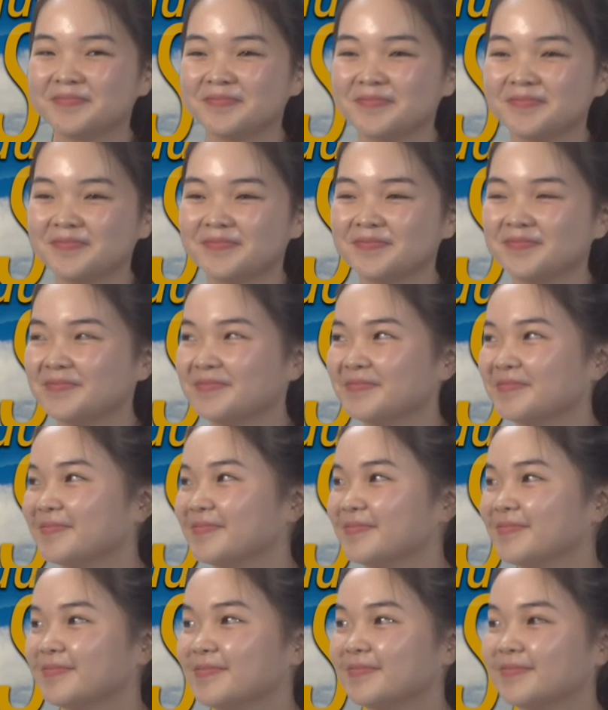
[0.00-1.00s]

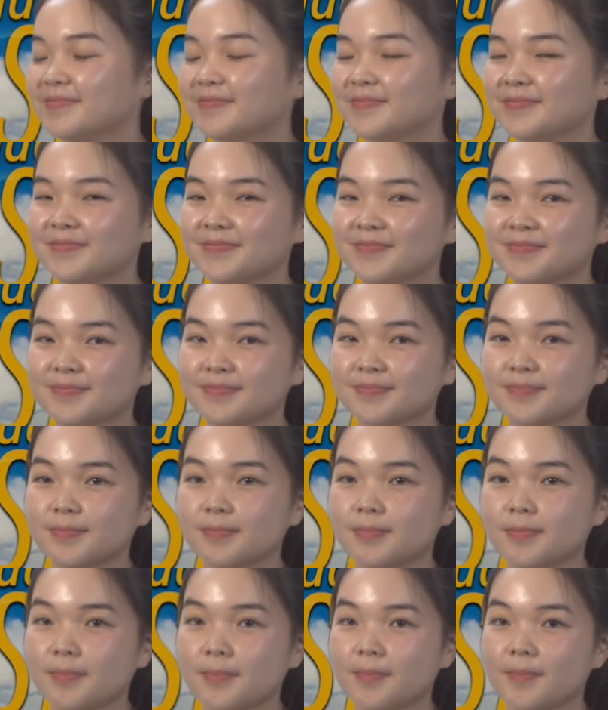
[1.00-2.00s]

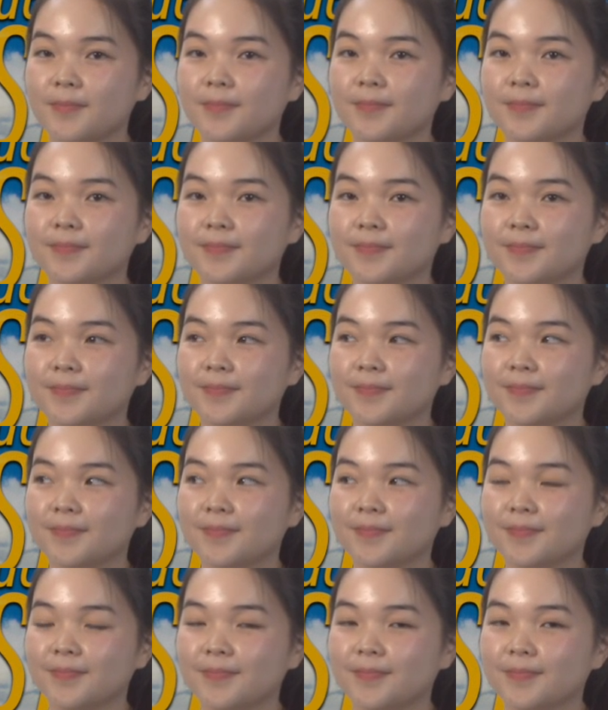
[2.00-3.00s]

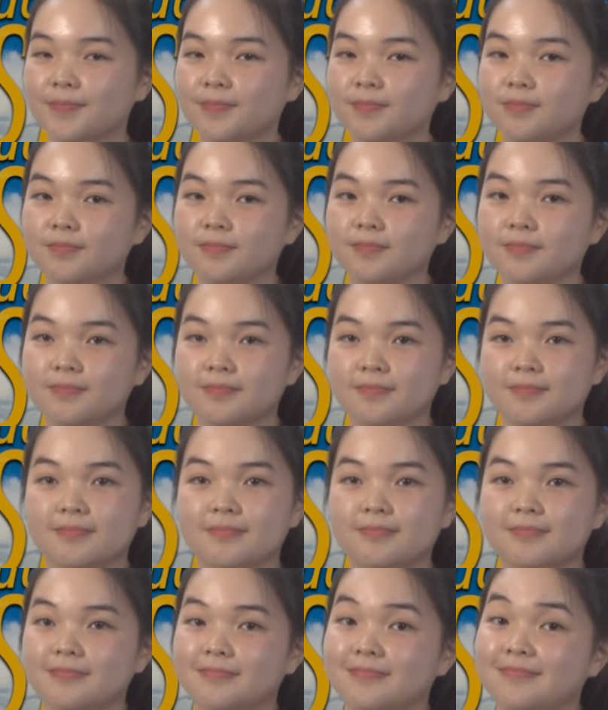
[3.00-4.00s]

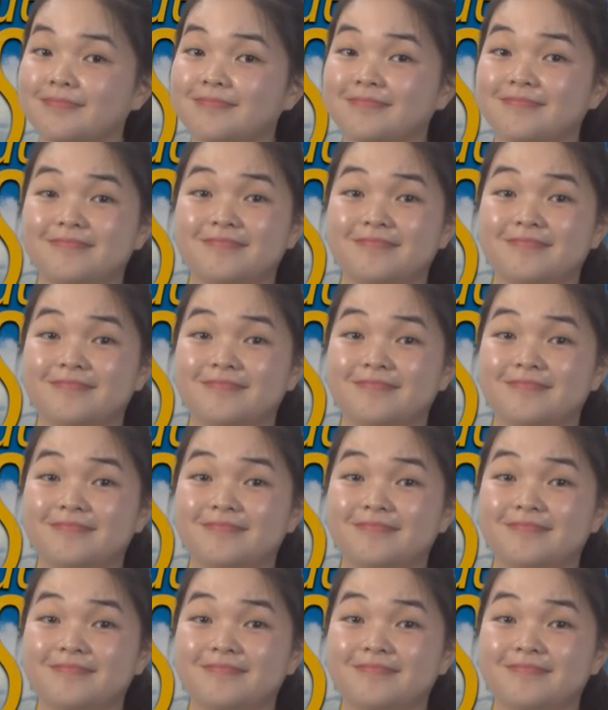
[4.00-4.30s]
[no speech]